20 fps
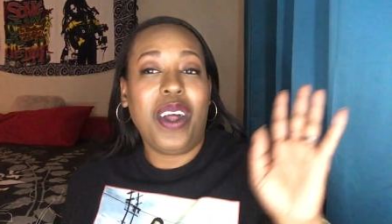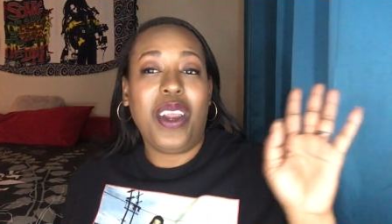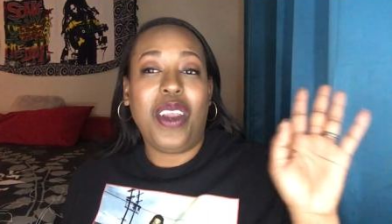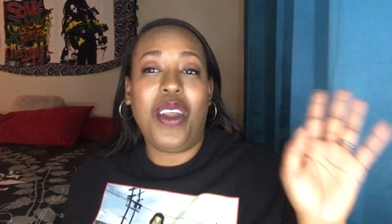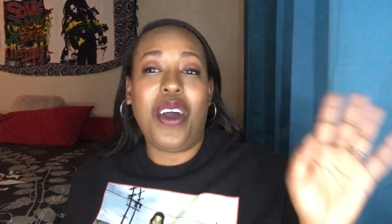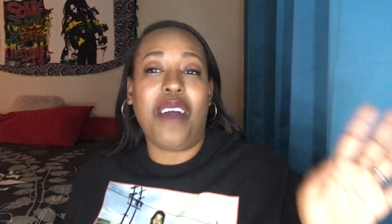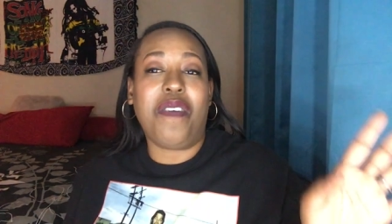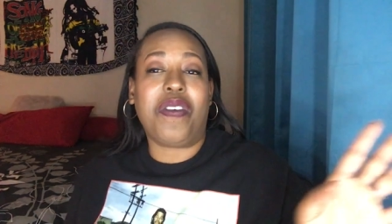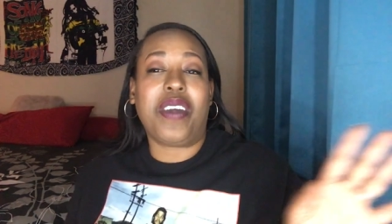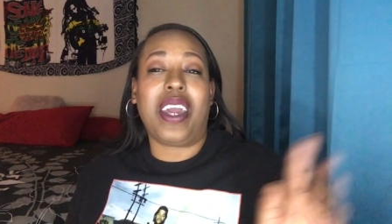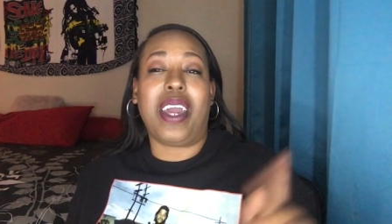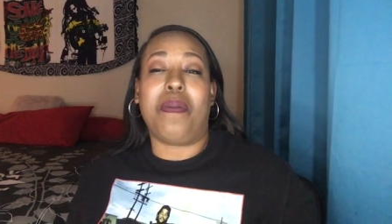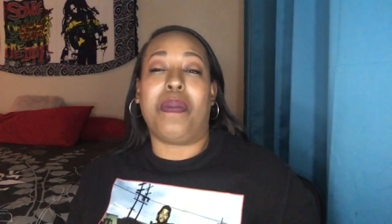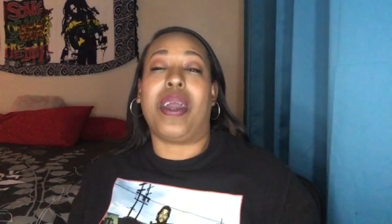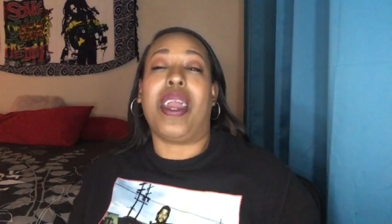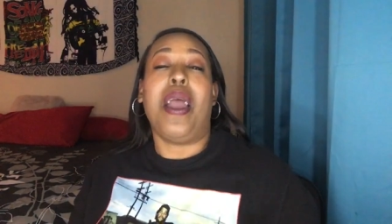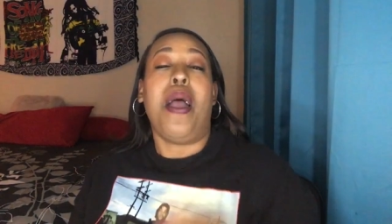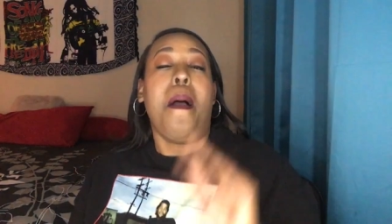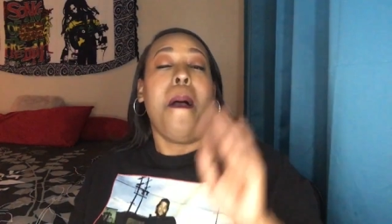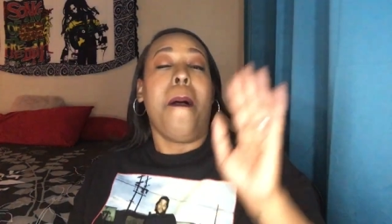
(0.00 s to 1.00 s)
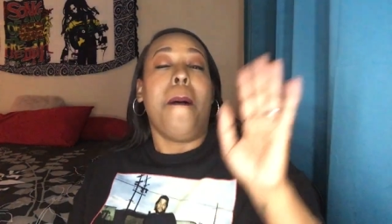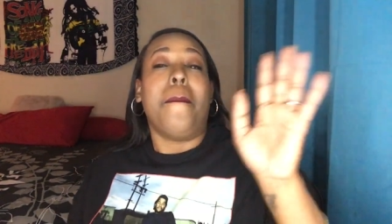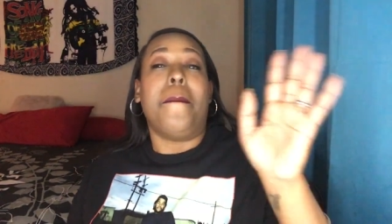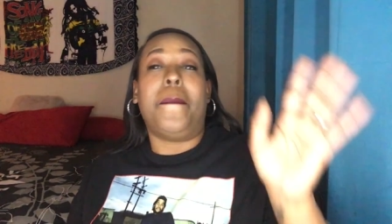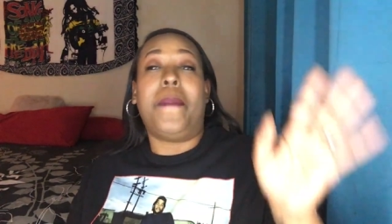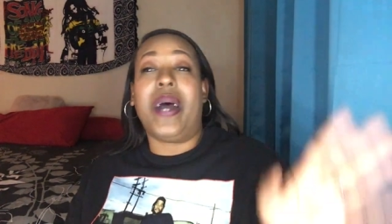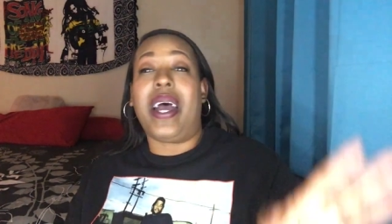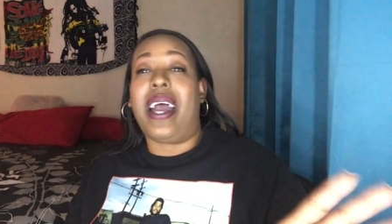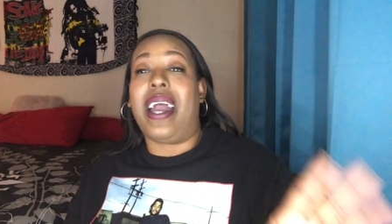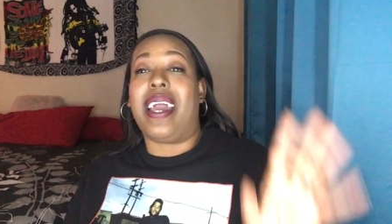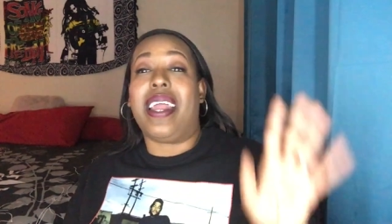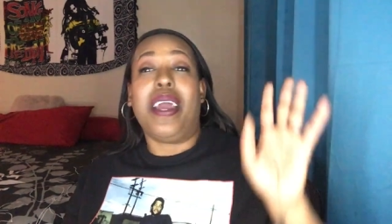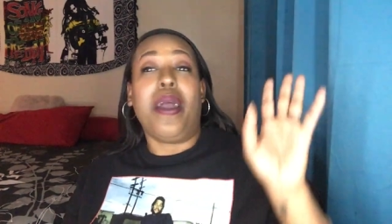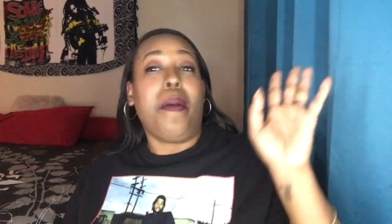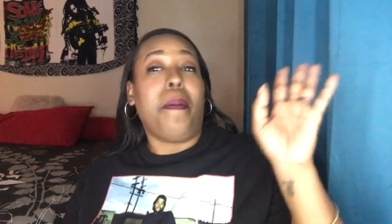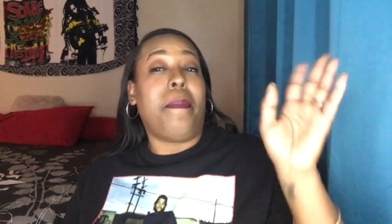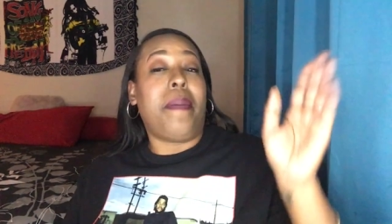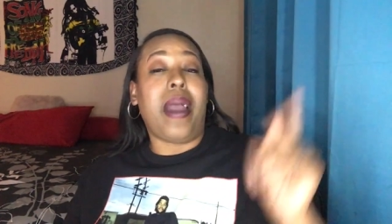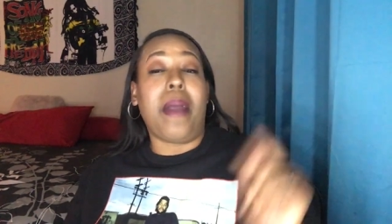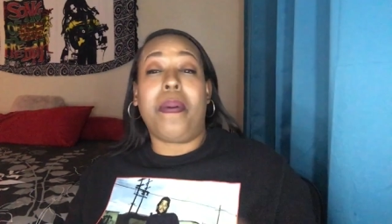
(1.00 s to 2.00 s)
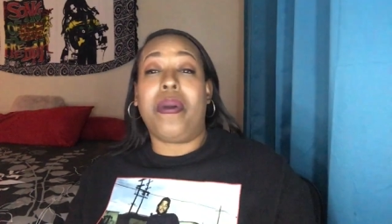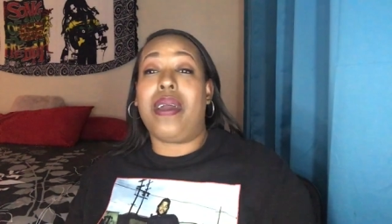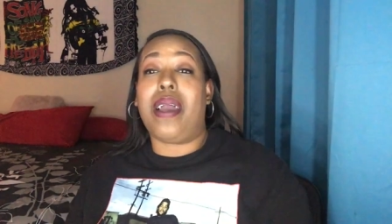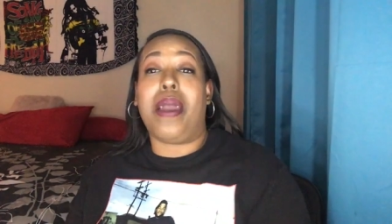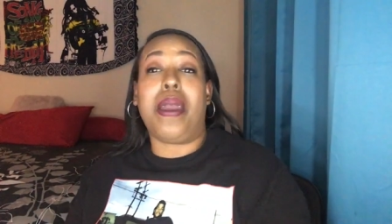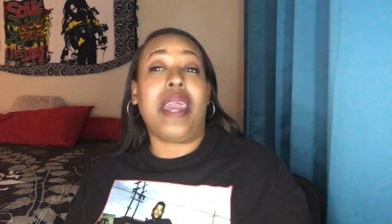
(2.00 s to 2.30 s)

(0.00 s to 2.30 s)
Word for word: Lord forgive me. But, baby,